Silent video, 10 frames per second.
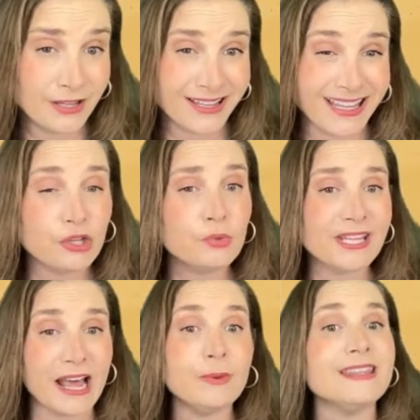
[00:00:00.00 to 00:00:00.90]
Can you
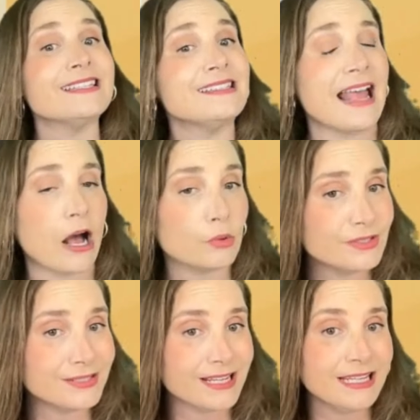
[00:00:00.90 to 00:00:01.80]
tell me the
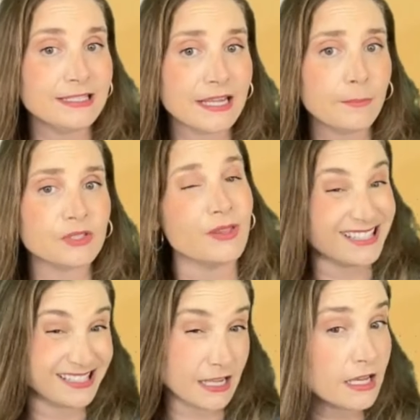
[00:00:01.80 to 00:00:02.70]
sounds in dip so that
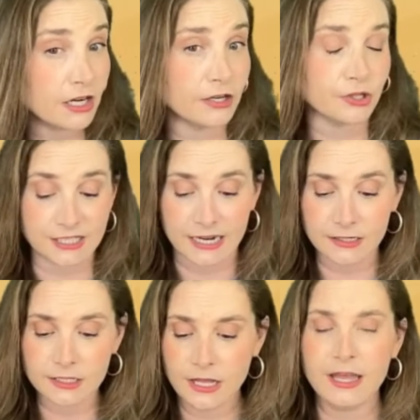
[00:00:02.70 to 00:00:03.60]
Siggy could understand?